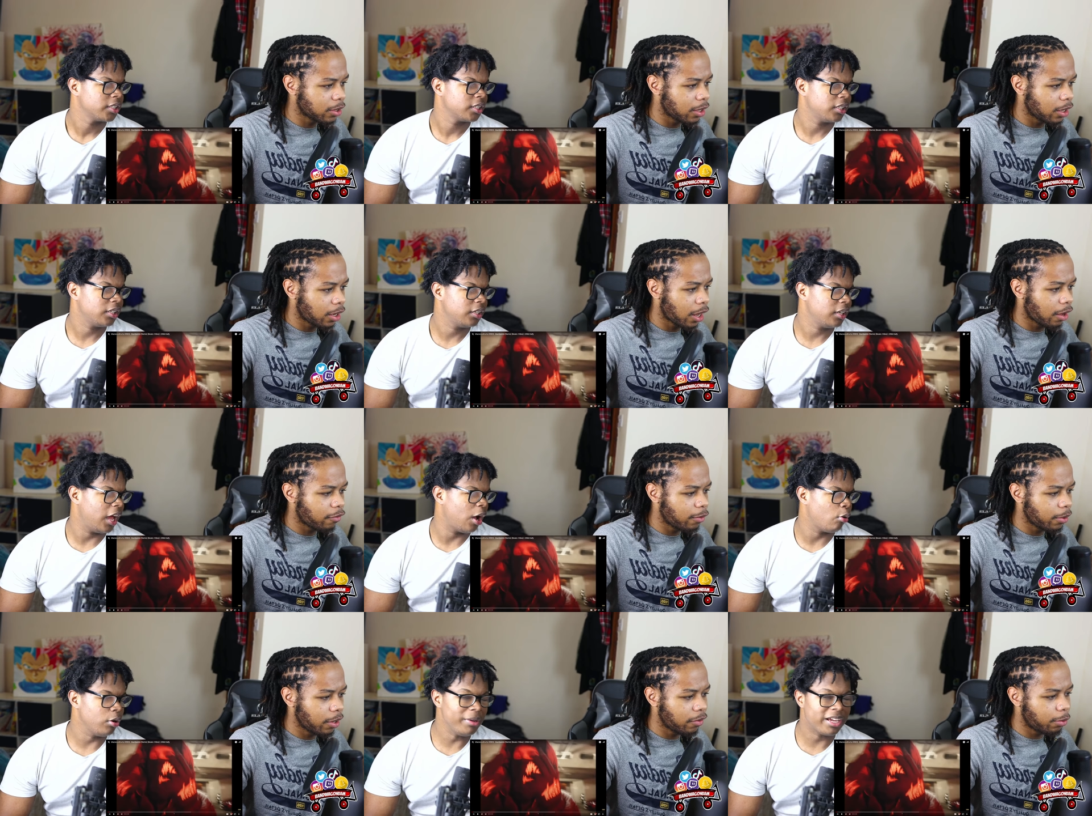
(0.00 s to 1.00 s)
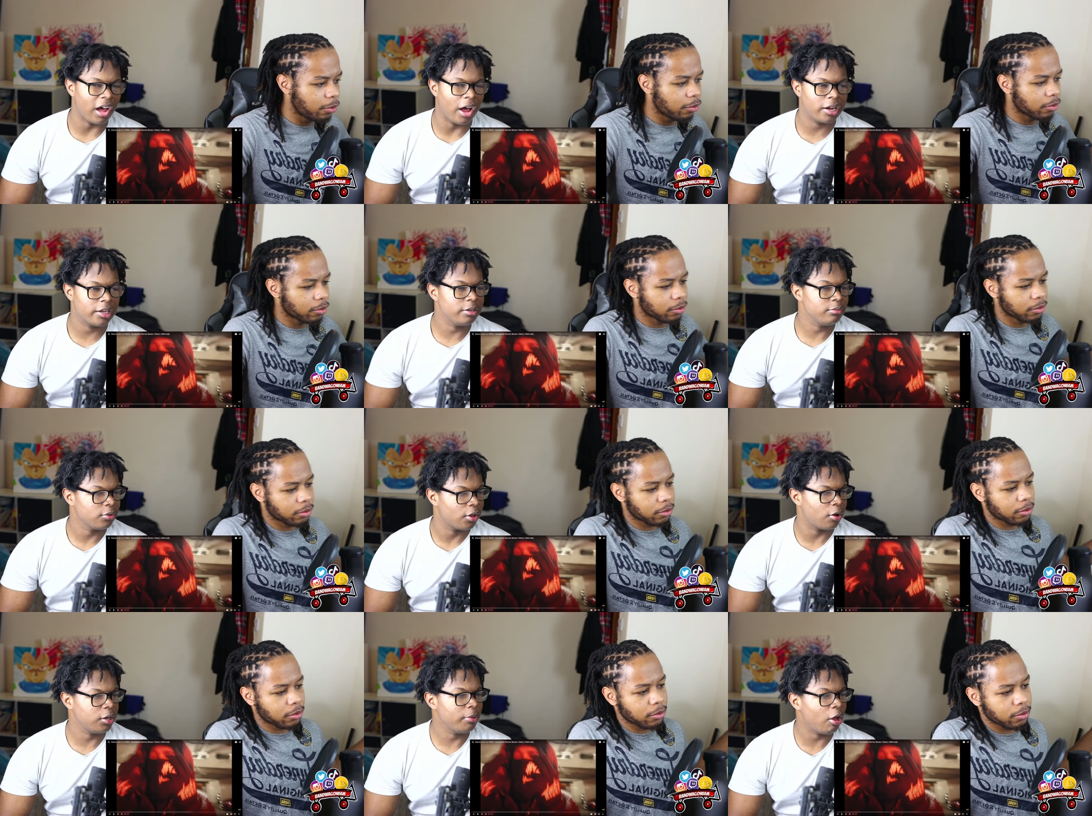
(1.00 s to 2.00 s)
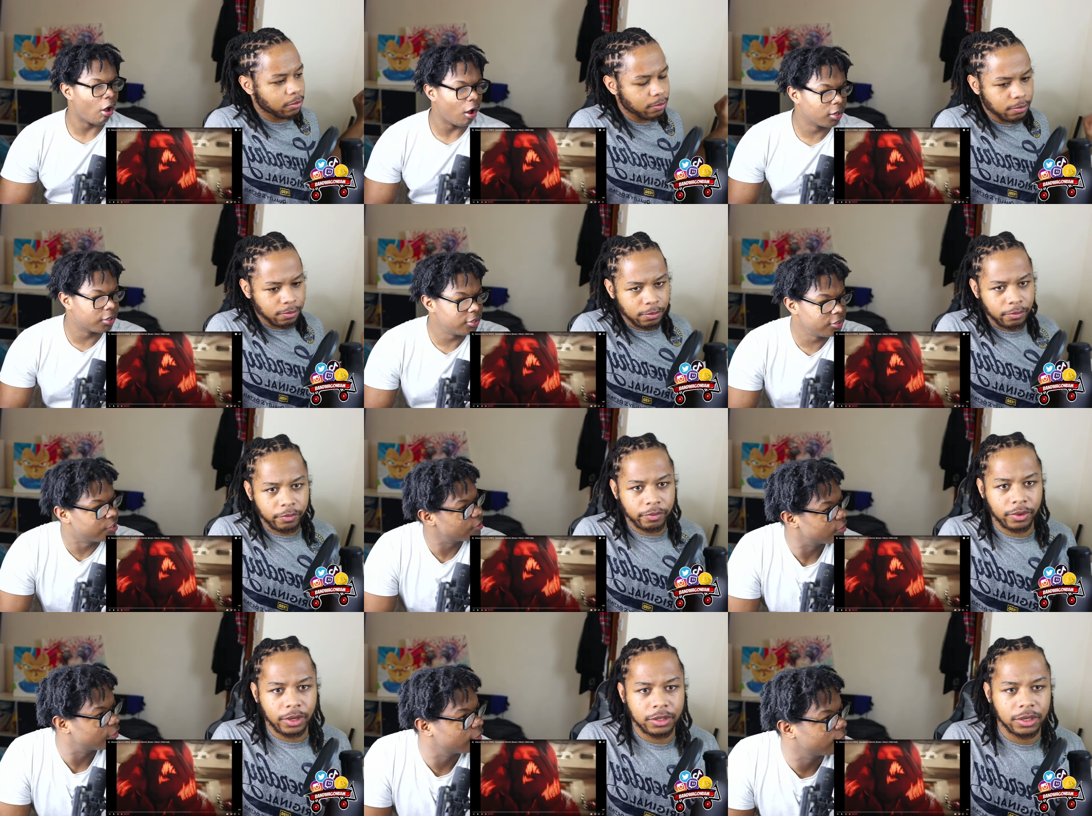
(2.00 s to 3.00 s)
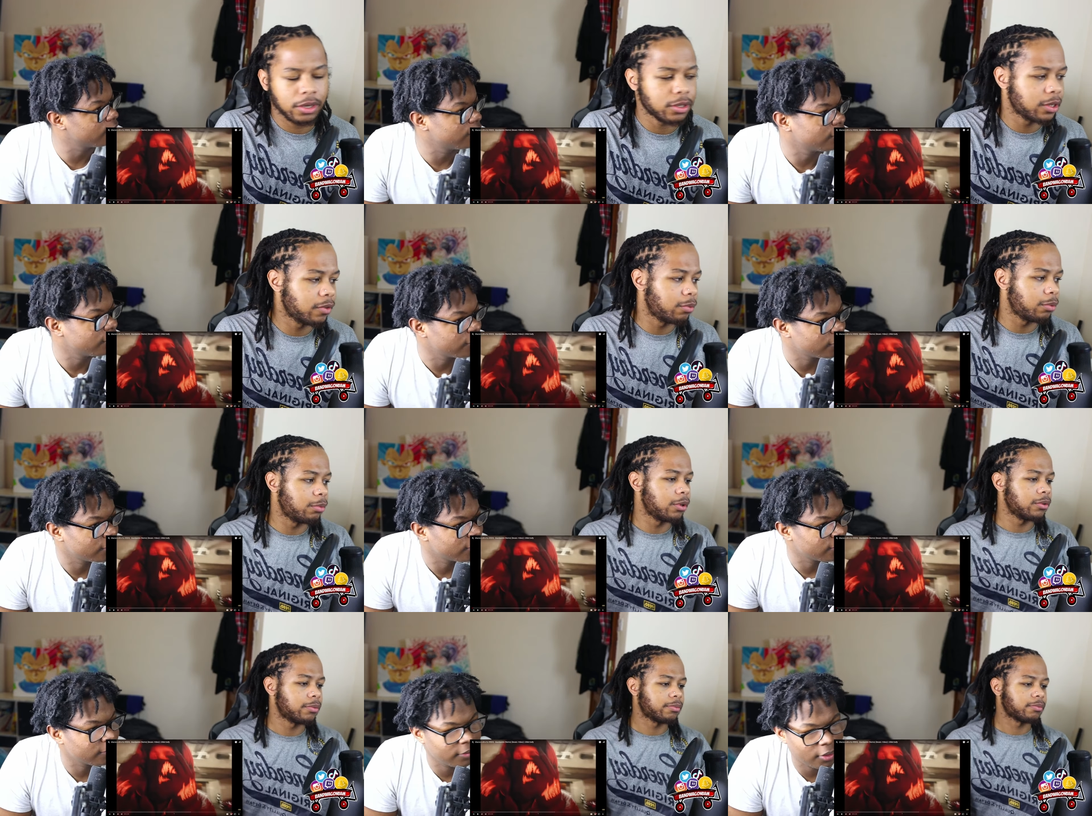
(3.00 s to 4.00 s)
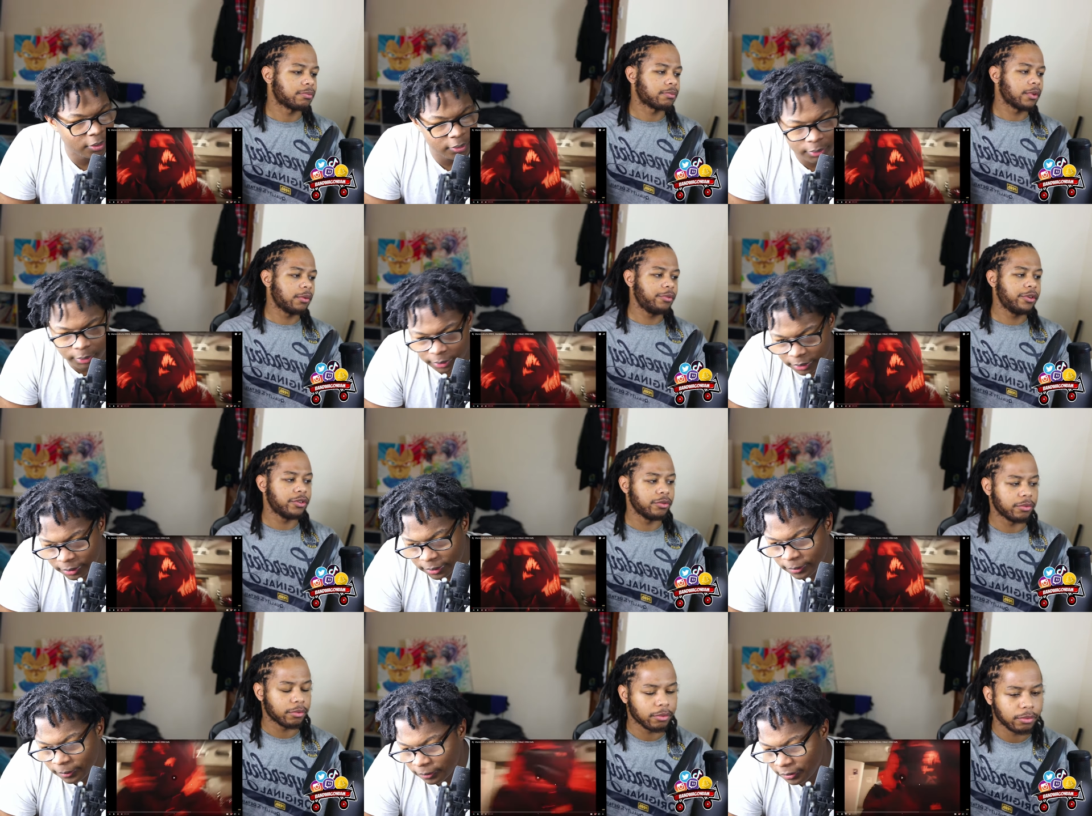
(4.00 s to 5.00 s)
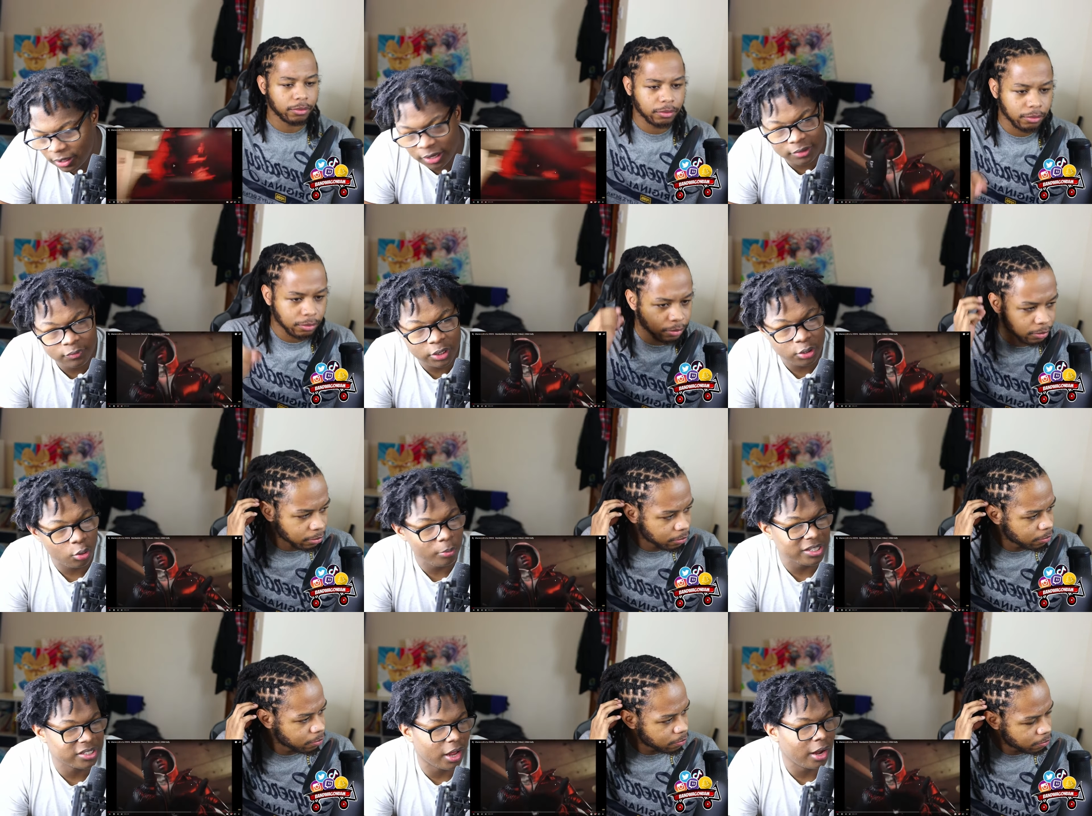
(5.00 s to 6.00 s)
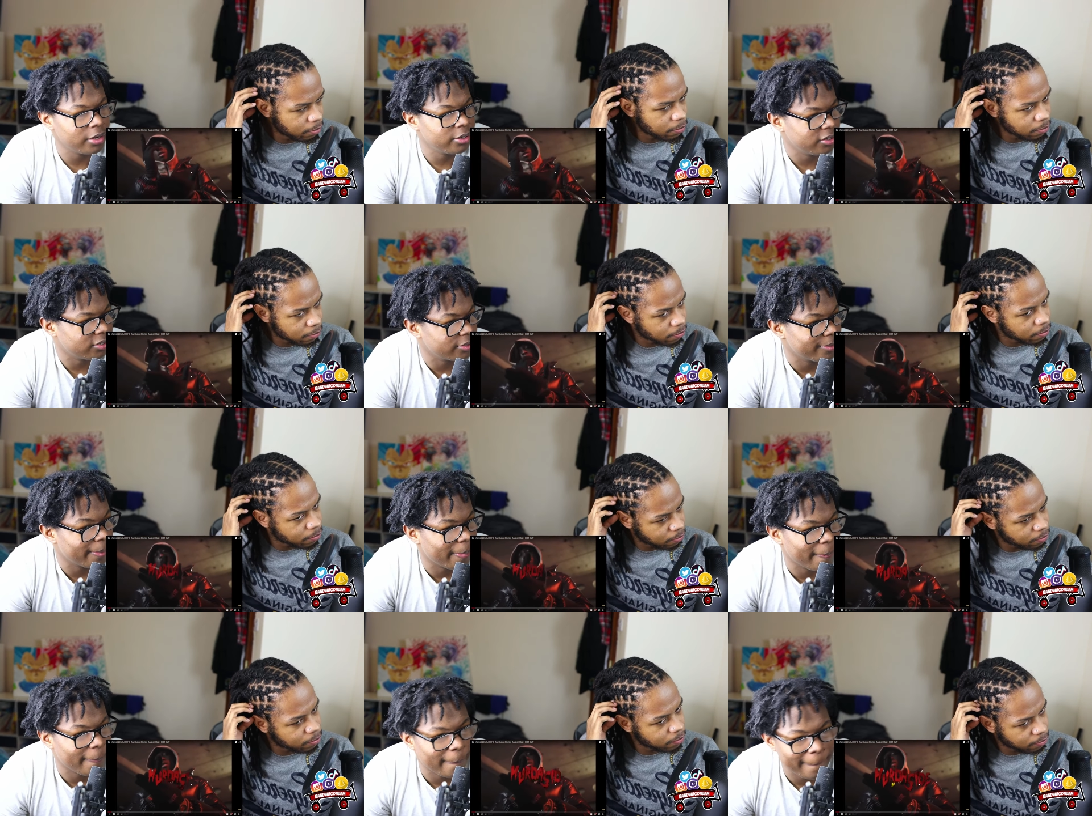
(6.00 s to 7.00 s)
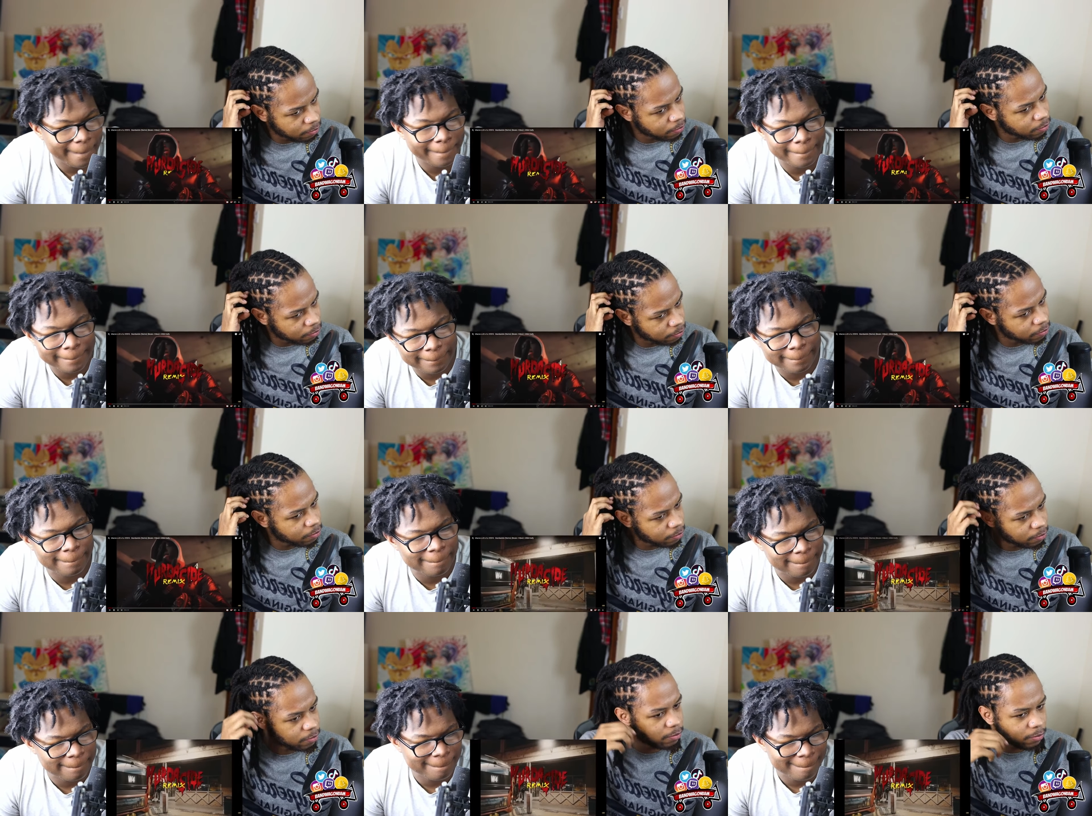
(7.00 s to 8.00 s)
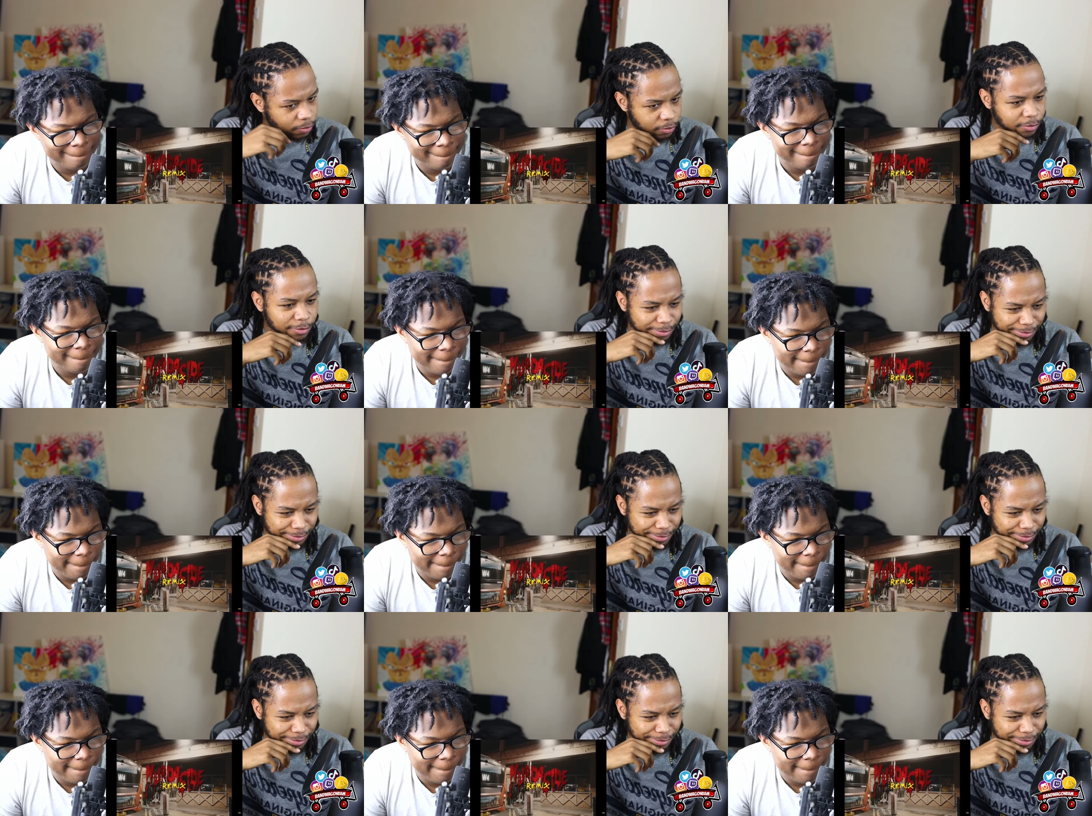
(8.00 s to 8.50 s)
Speaker 1: like. Uh, ah, Hodiman Hawkins? Scouse is Liverpool, bro. Oh. Pretty sure. I think Doug my Scotland. Place, if you got beef, you let your banner cry. Ask